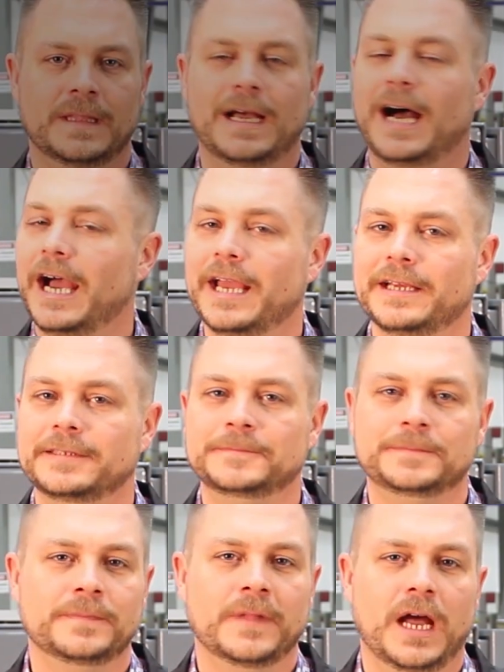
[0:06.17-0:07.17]
Hi,
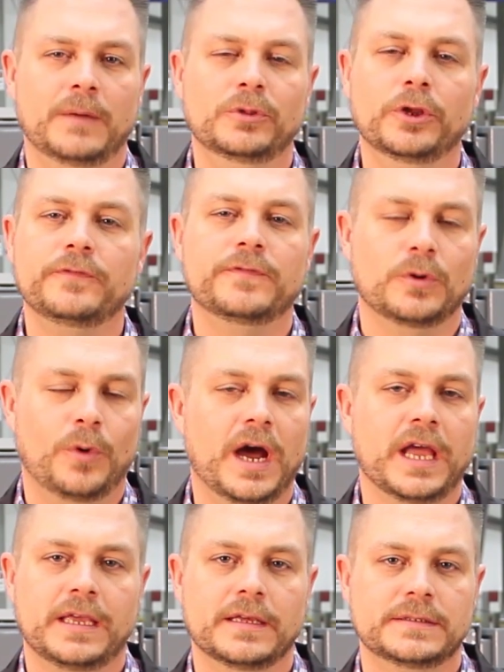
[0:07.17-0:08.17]
I'm Luke Van
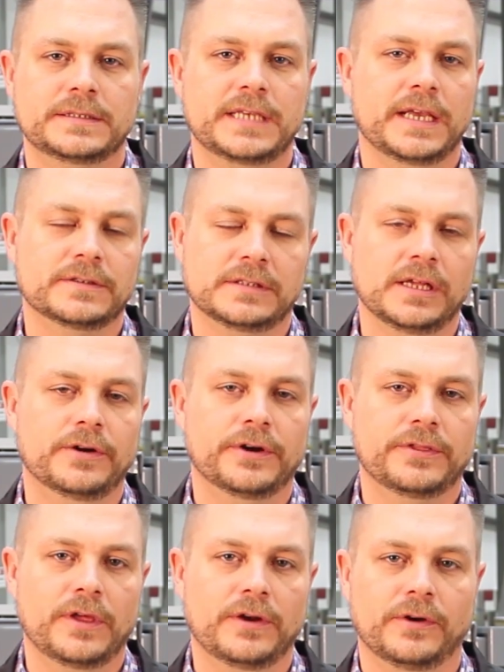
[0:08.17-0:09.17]
Wyk, sales leader
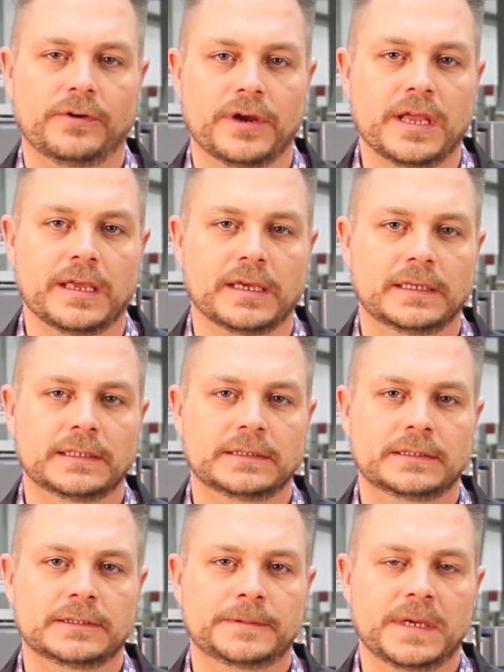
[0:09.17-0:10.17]
at Thunder Creek.
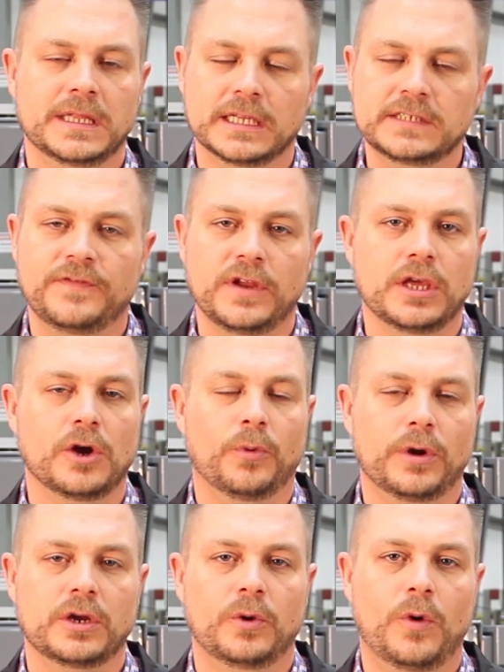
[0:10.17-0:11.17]
In this video,
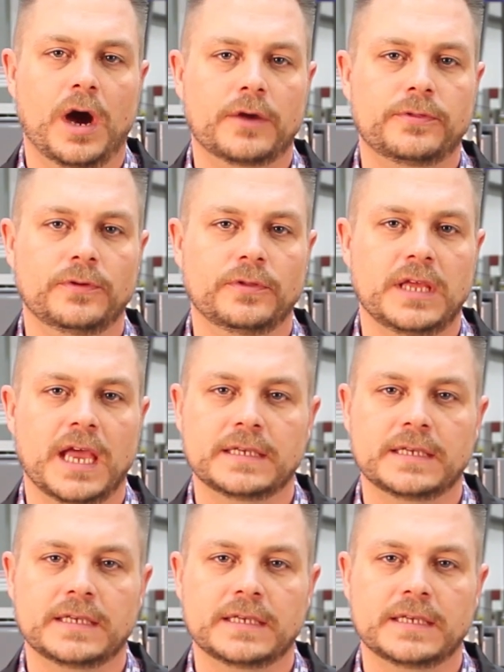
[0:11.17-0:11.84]
we're going to walk through the